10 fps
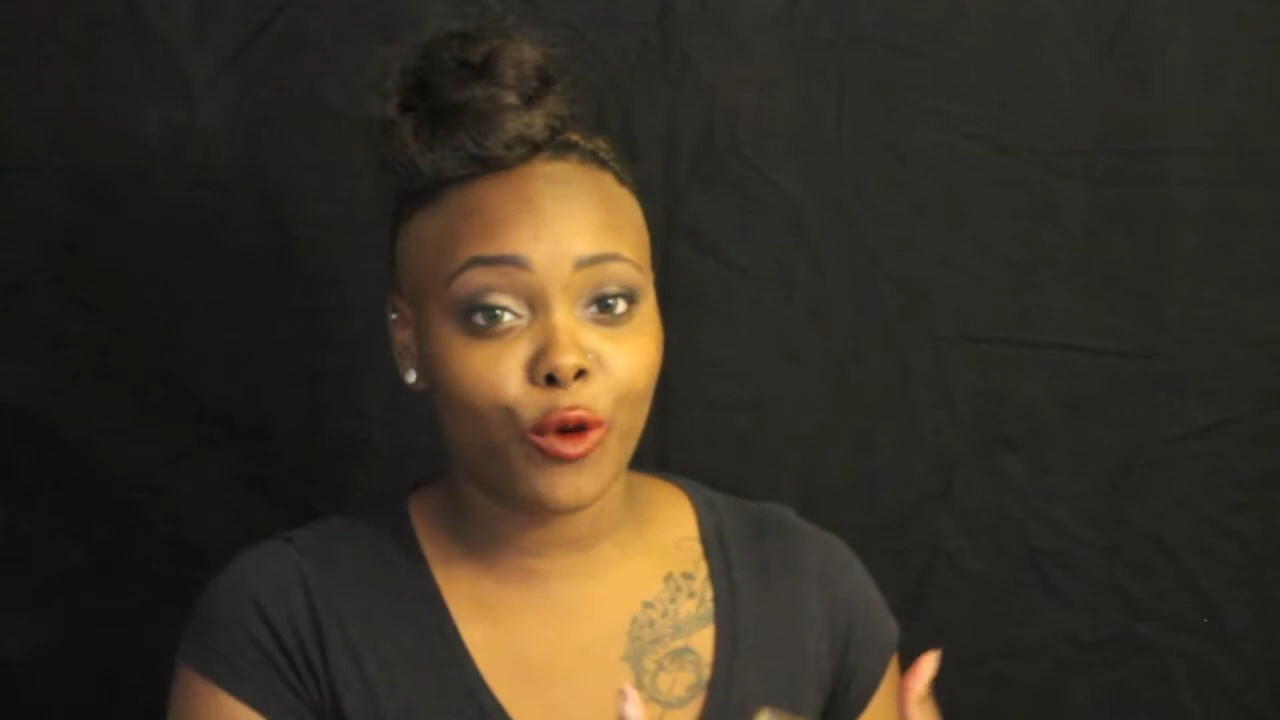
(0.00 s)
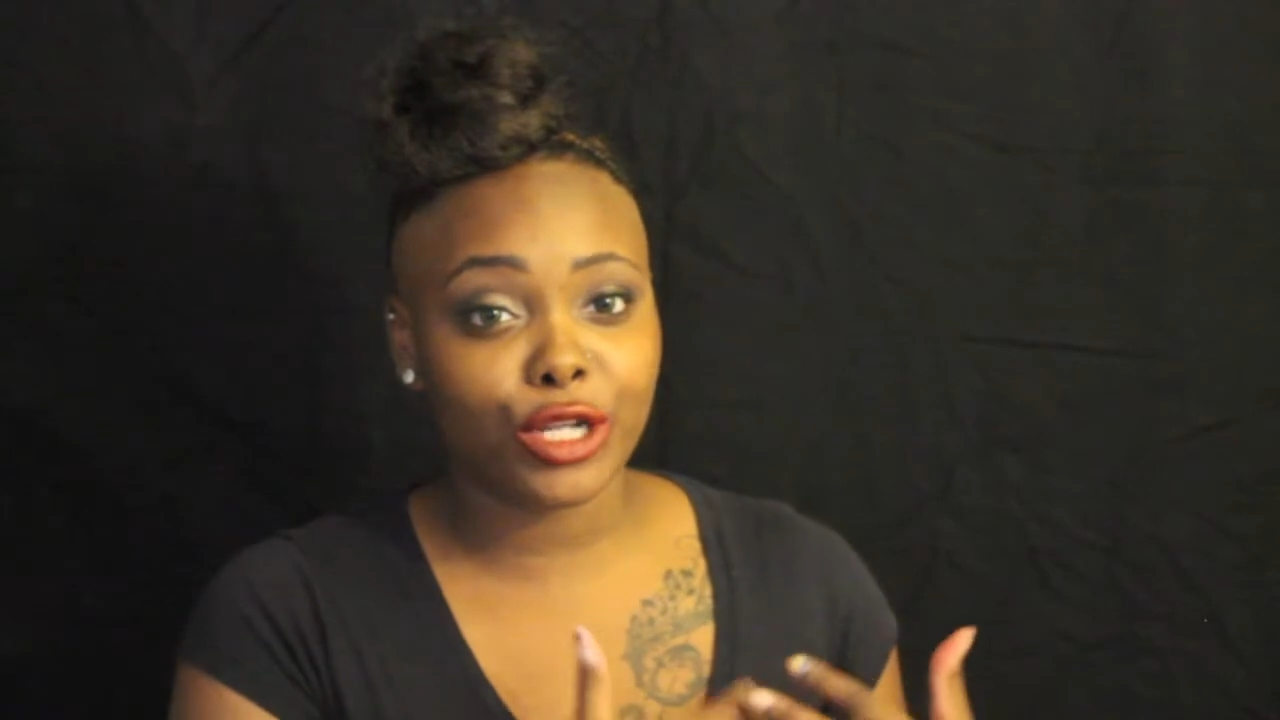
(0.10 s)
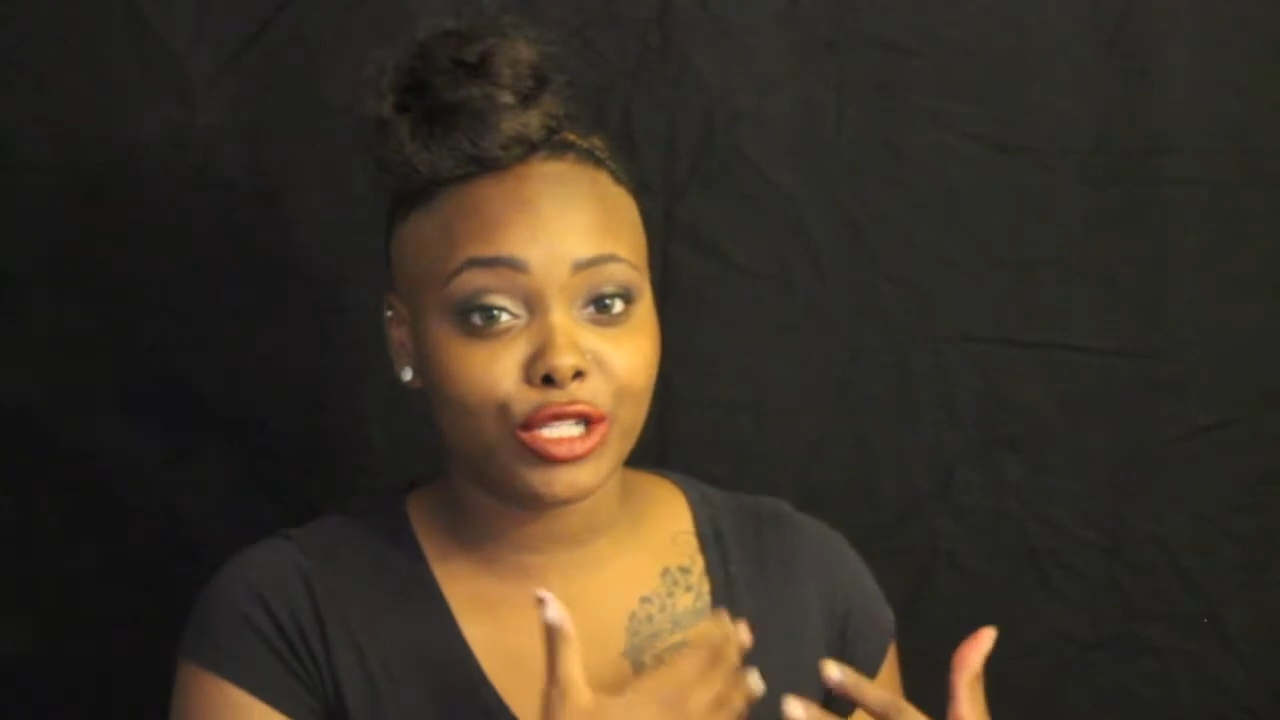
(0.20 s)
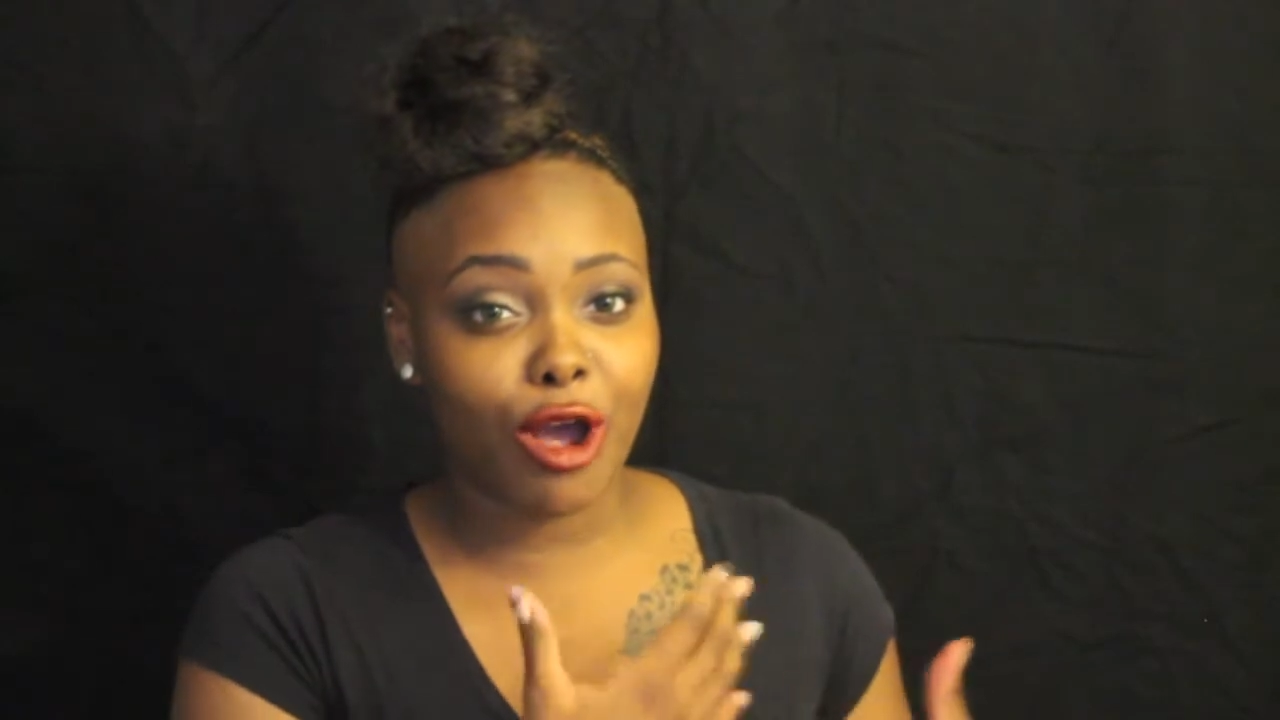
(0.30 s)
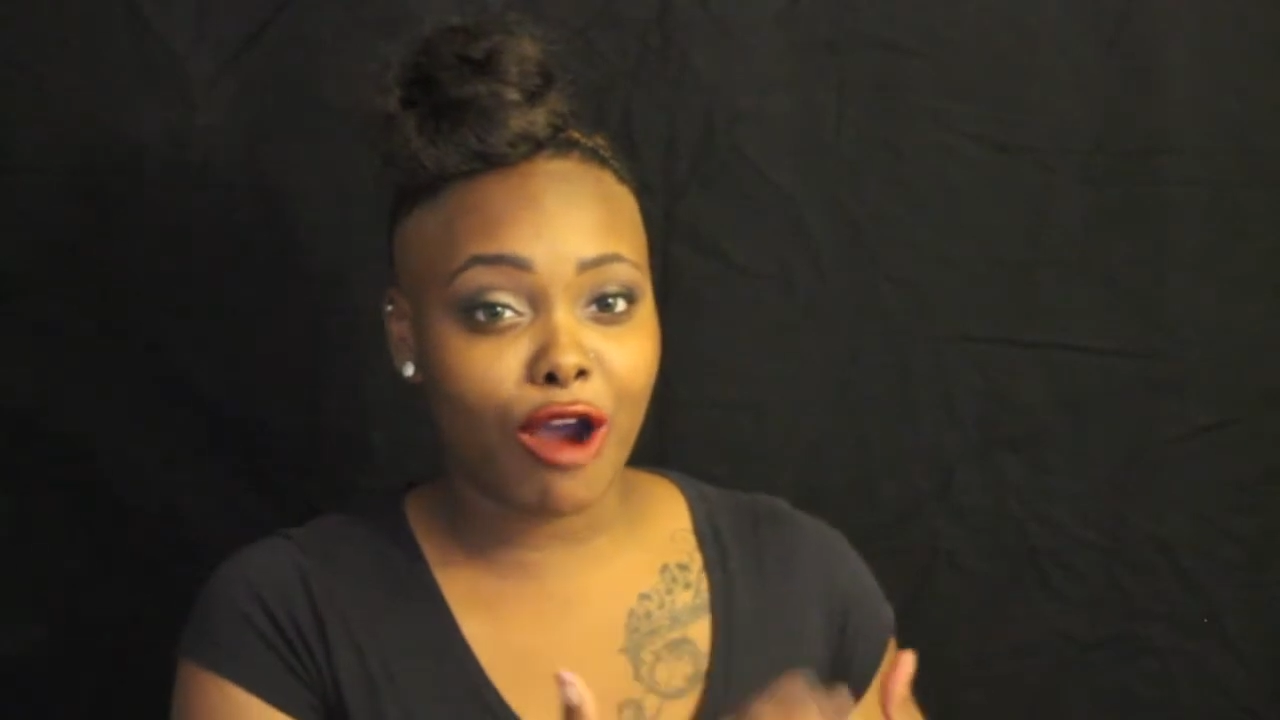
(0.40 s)

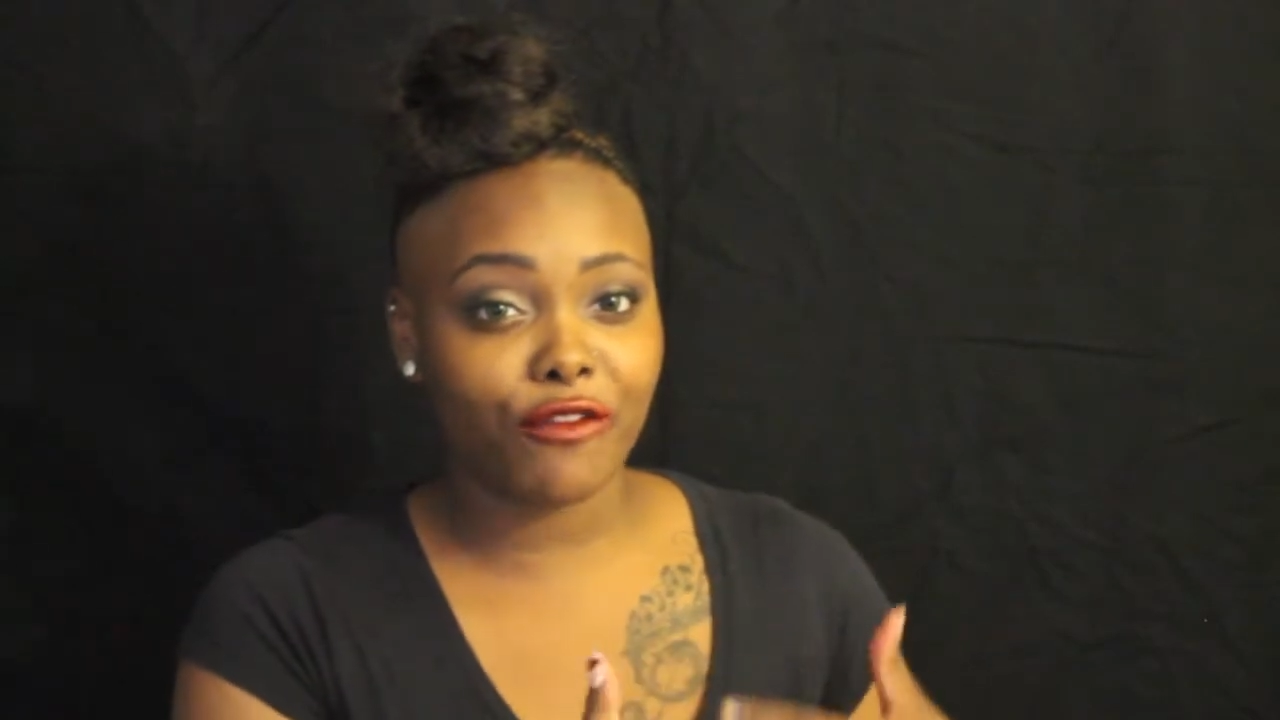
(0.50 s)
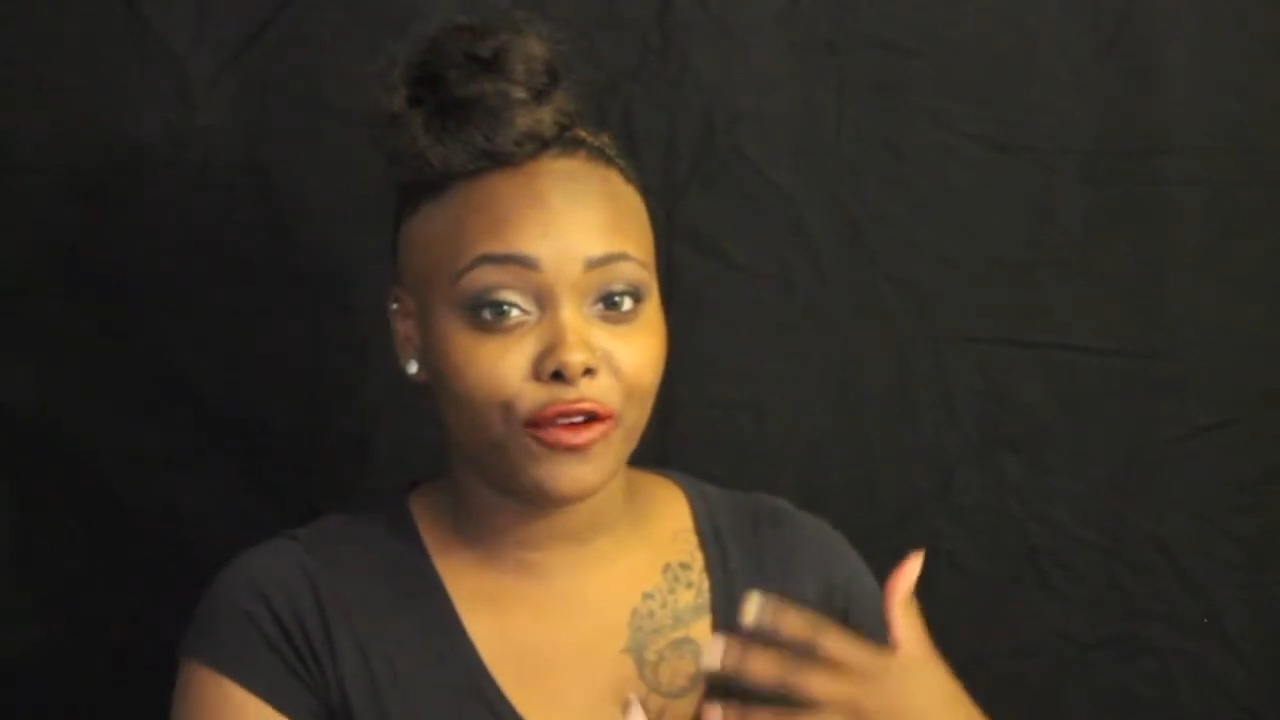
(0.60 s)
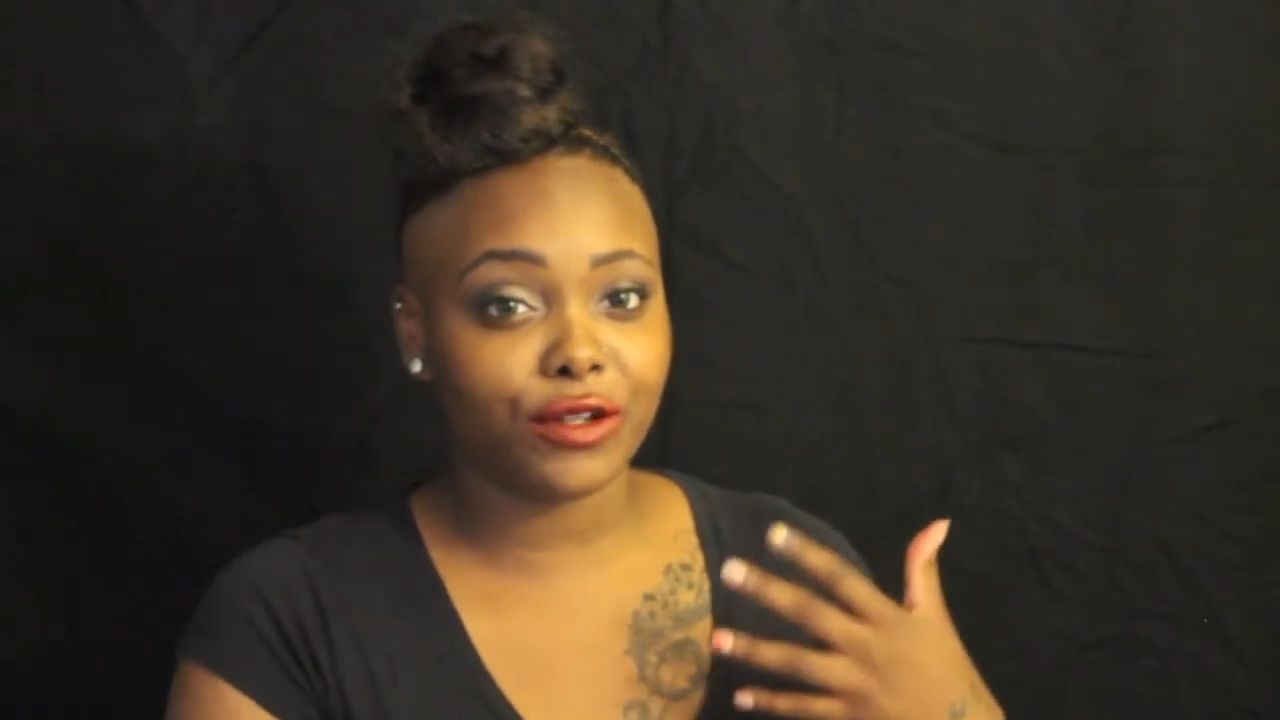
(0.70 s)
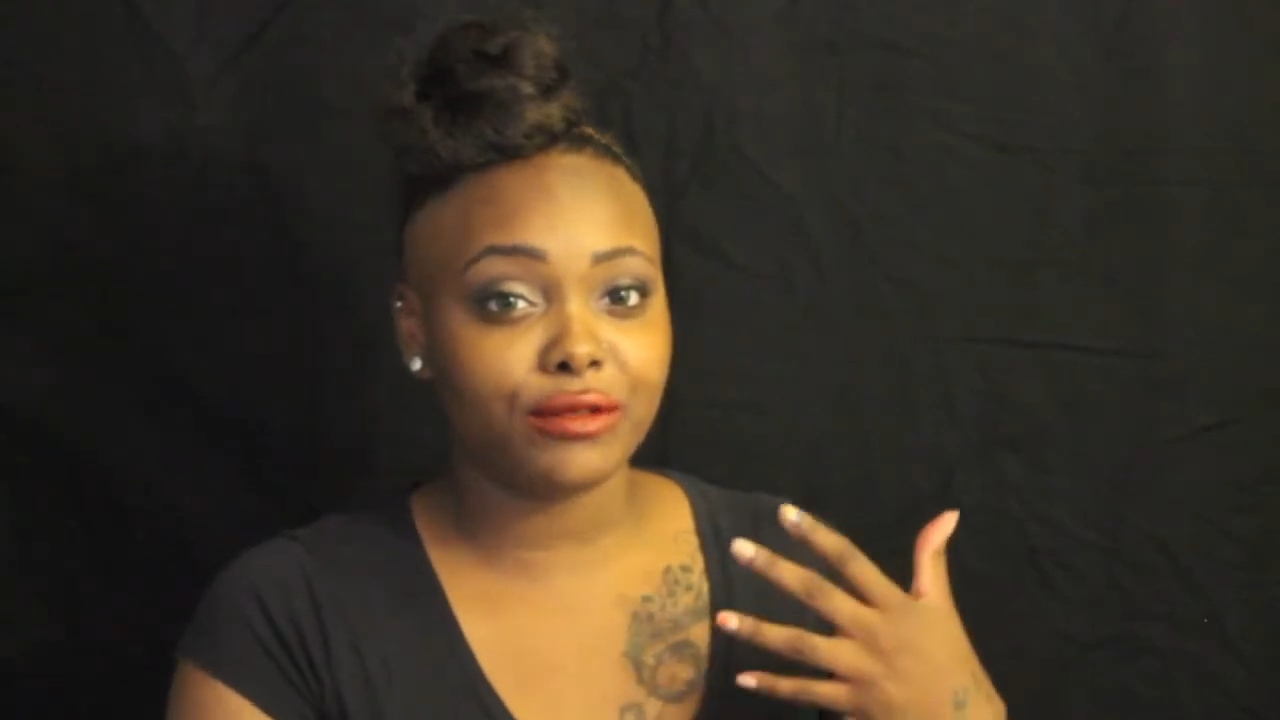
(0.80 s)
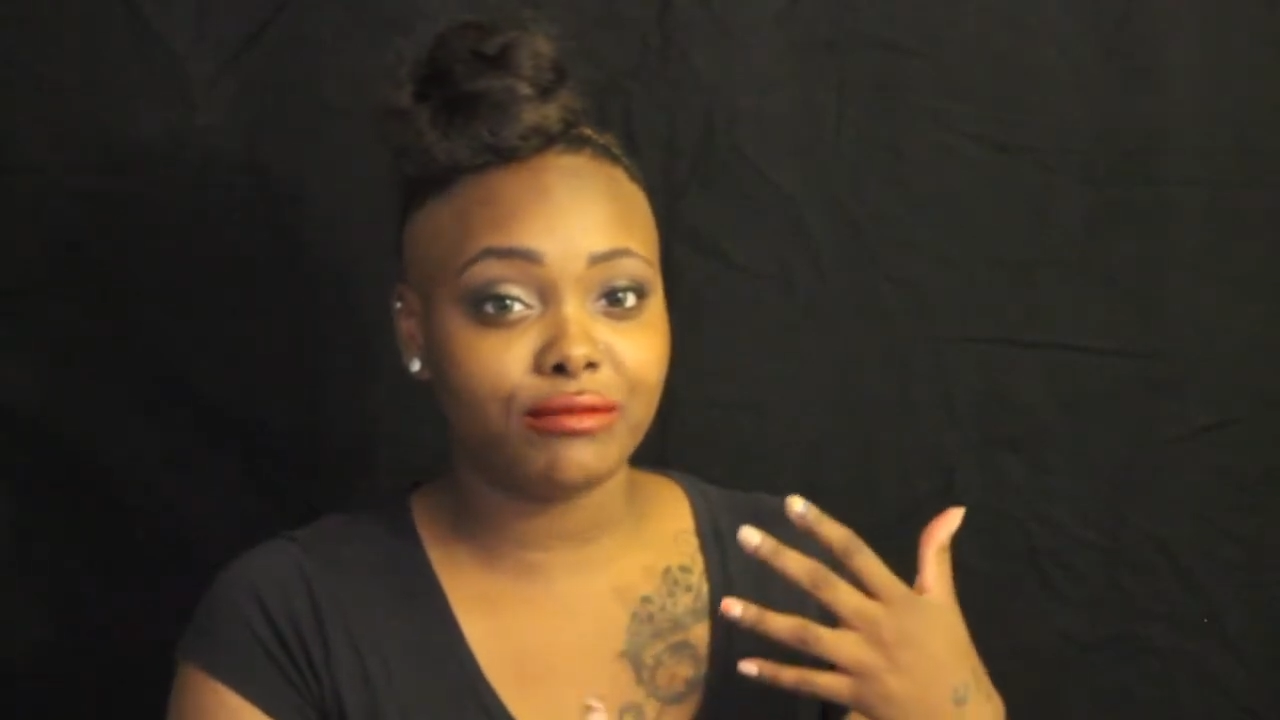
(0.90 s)
more to
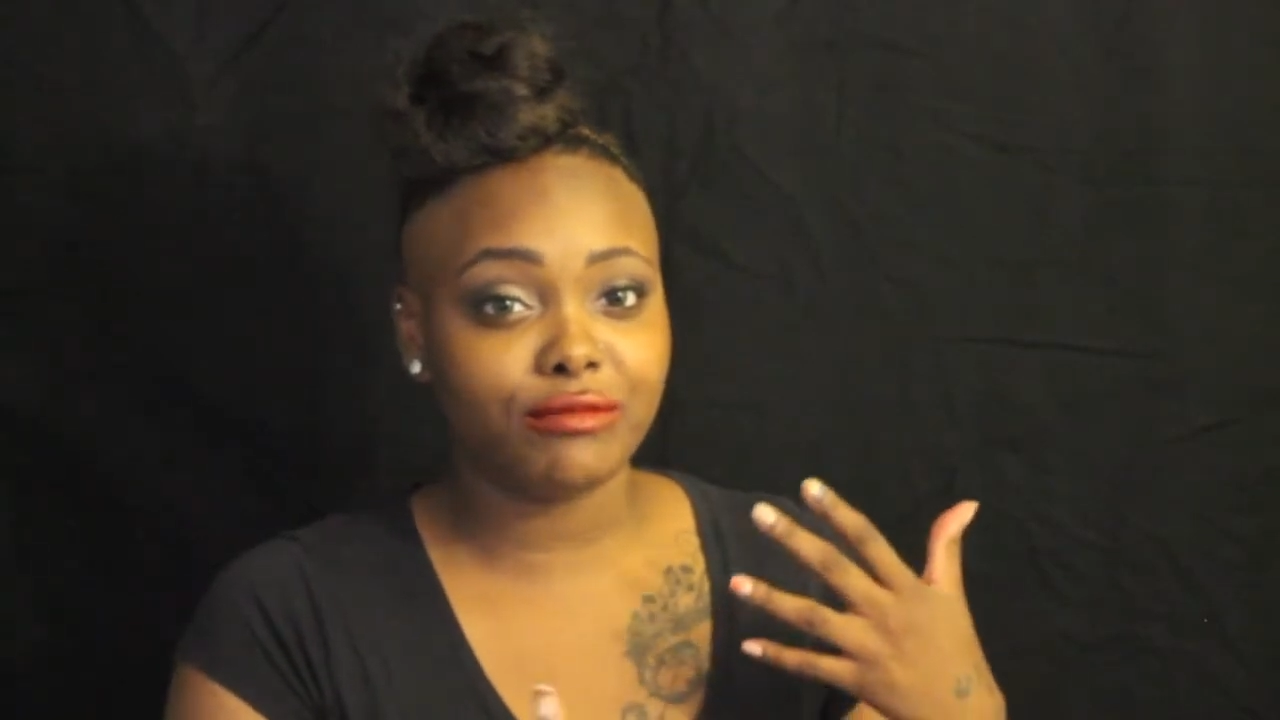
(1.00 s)
offer